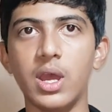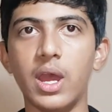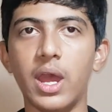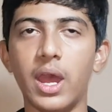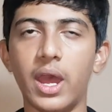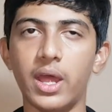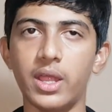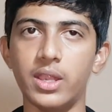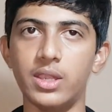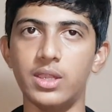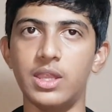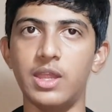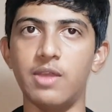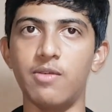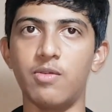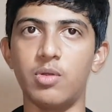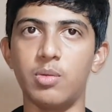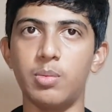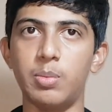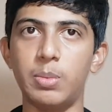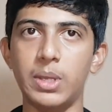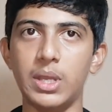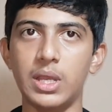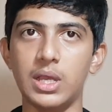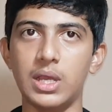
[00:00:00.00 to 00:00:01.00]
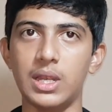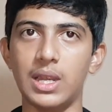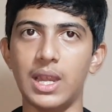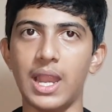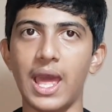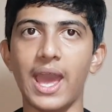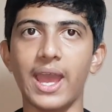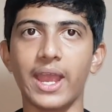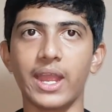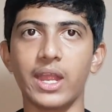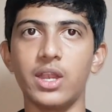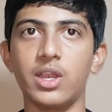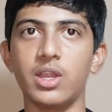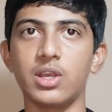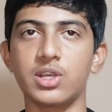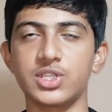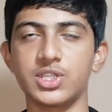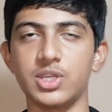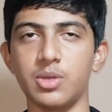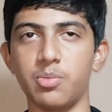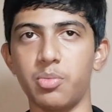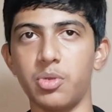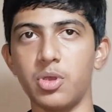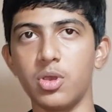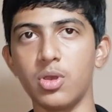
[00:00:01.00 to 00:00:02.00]
and there would be a lag in your
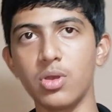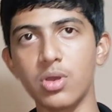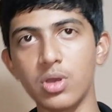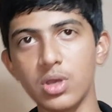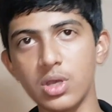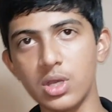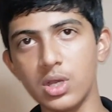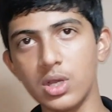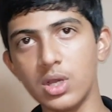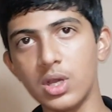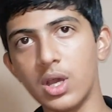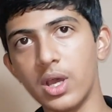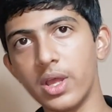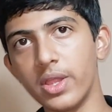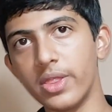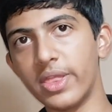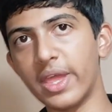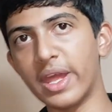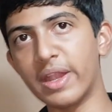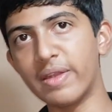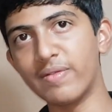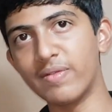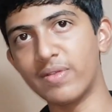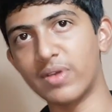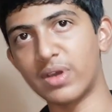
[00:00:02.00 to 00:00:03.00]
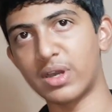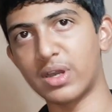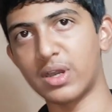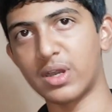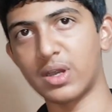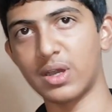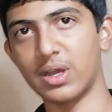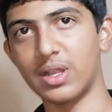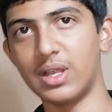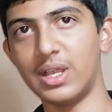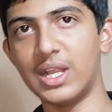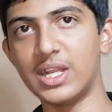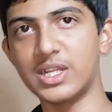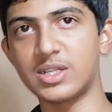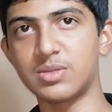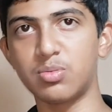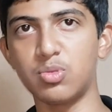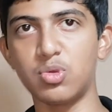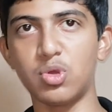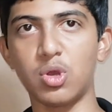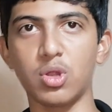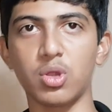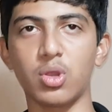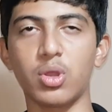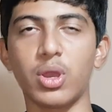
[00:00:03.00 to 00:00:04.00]
CPU. Then let's move
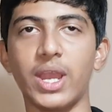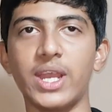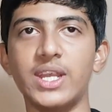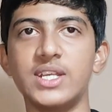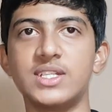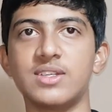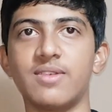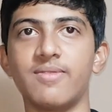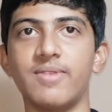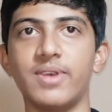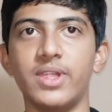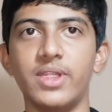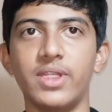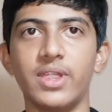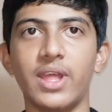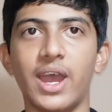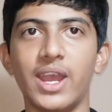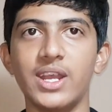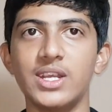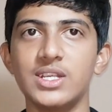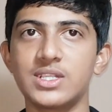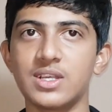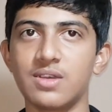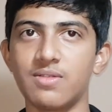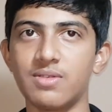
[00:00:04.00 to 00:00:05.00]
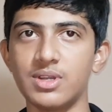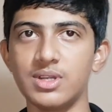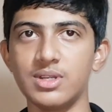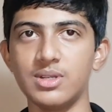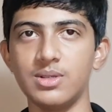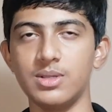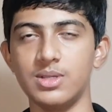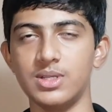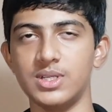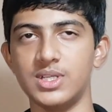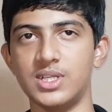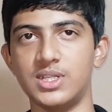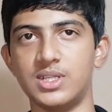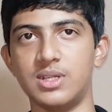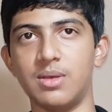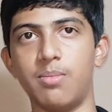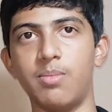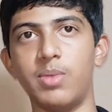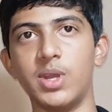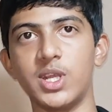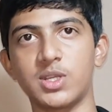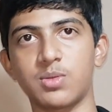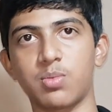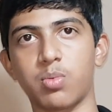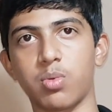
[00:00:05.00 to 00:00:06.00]
on to i7. The i7 is the
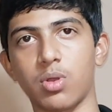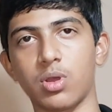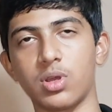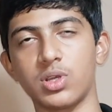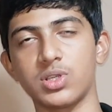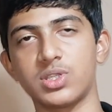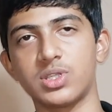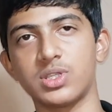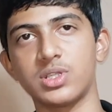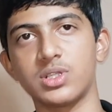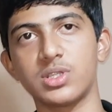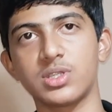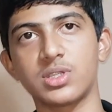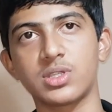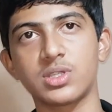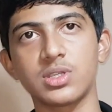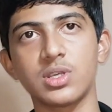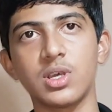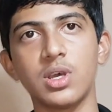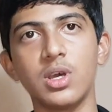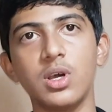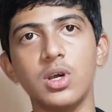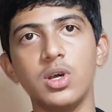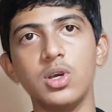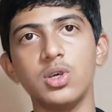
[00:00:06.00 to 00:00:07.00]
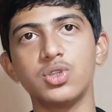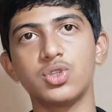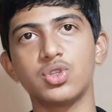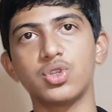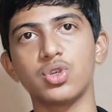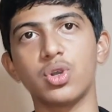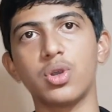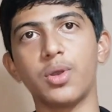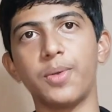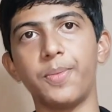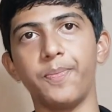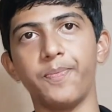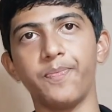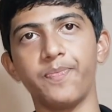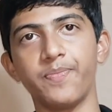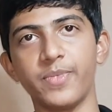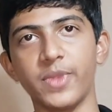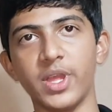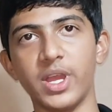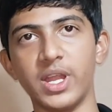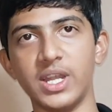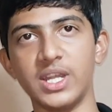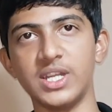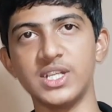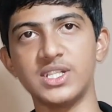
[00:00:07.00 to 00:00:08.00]
best processor, so
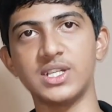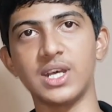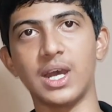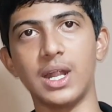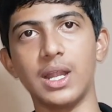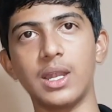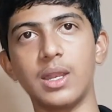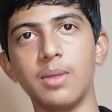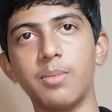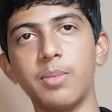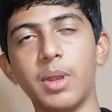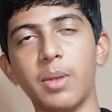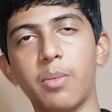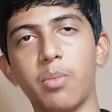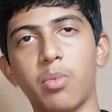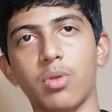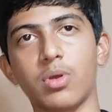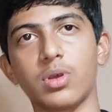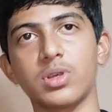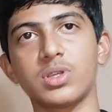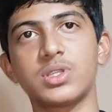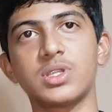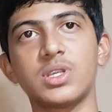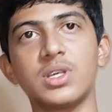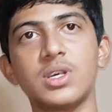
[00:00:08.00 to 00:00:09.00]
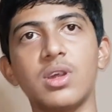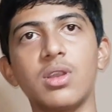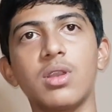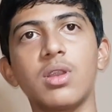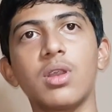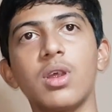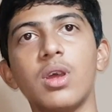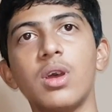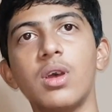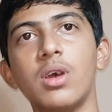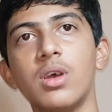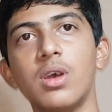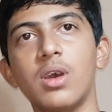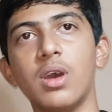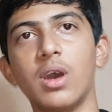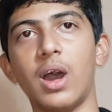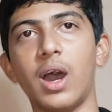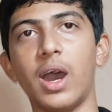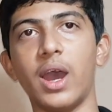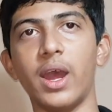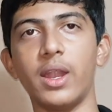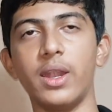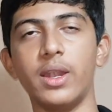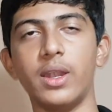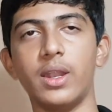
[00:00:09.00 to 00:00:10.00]
it is the ultimate processor,
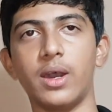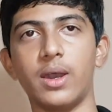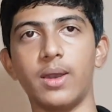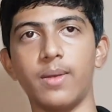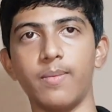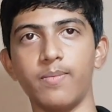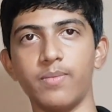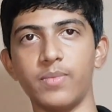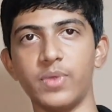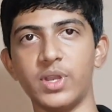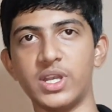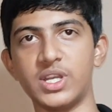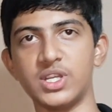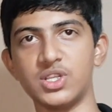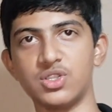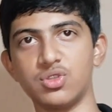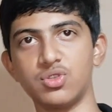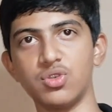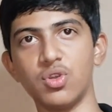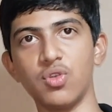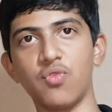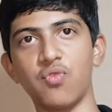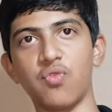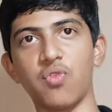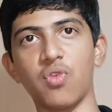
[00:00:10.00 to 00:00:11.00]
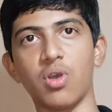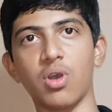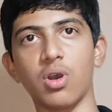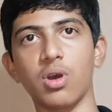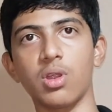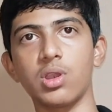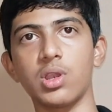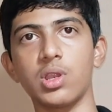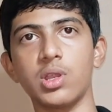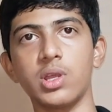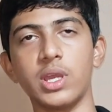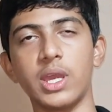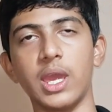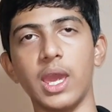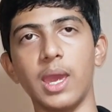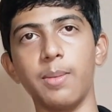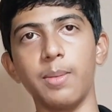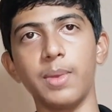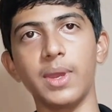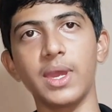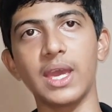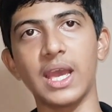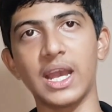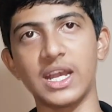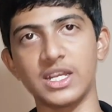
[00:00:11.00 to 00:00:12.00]
and it is good for
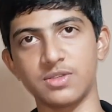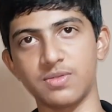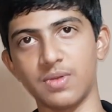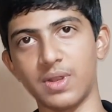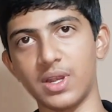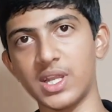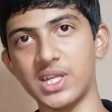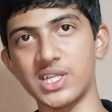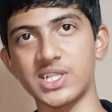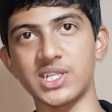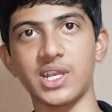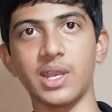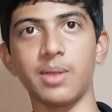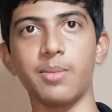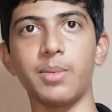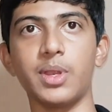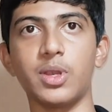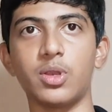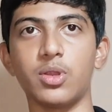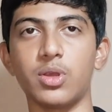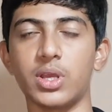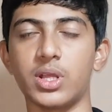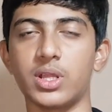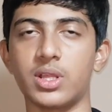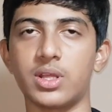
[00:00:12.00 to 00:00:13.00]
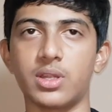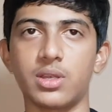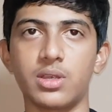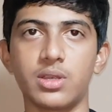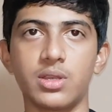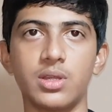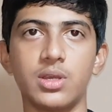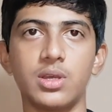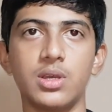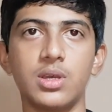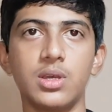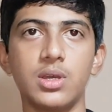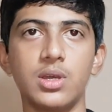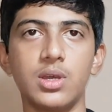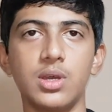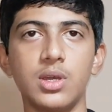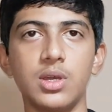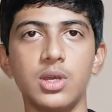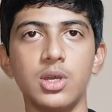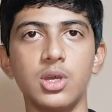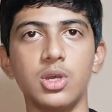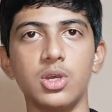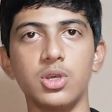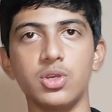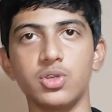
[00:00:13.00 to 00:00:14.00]
gaming as well as streaming together.
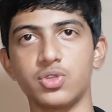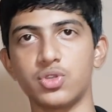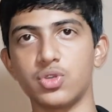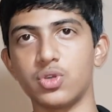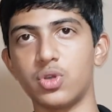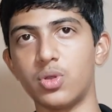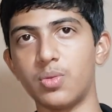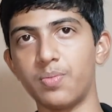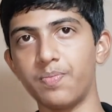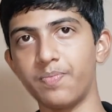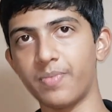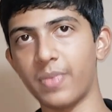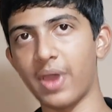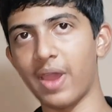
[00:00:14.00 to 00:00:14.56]
So